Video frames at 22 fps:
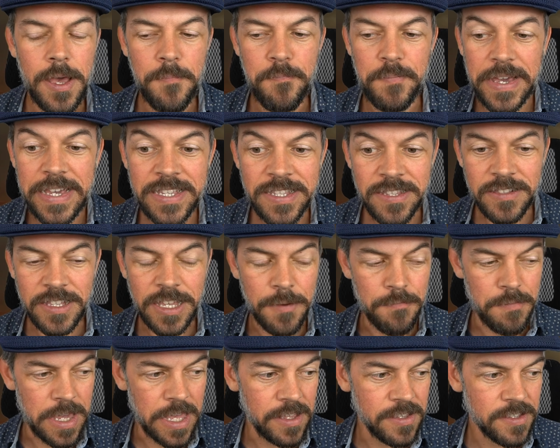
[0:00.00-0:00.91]
Basically,
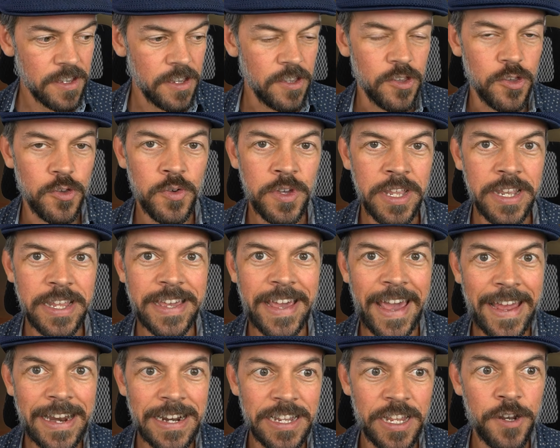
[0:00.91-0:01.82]
it means you can
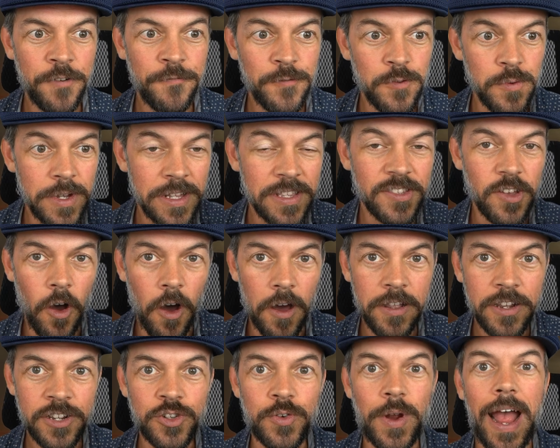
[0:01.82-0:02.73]
gain an influence
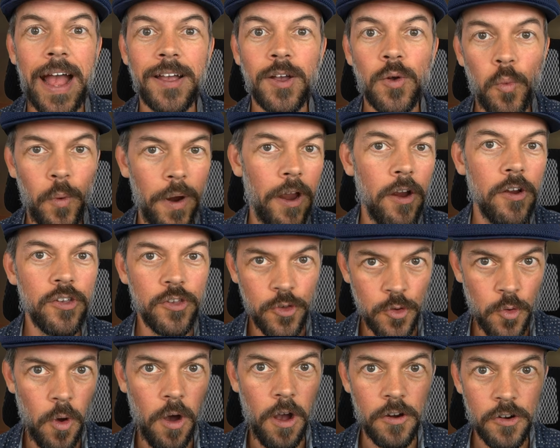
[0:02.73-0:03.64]
on a track where
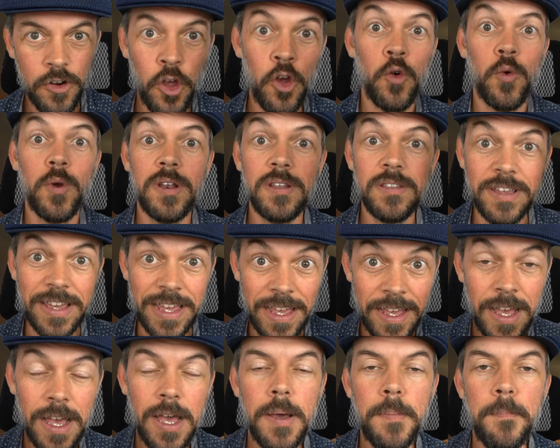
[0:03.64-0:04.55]
you are currently